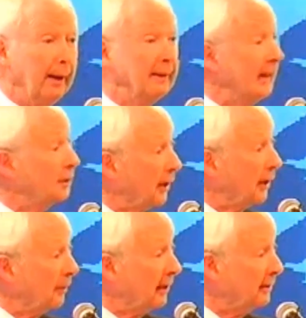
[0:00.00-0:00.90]
and the
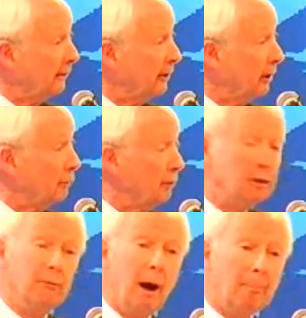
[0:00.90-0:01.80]
extremities of the country
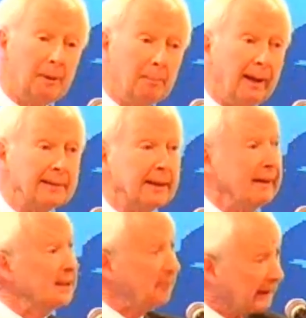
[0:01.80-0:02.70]
to optimise their
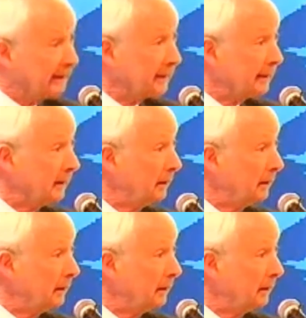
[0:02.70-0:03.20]
expenses.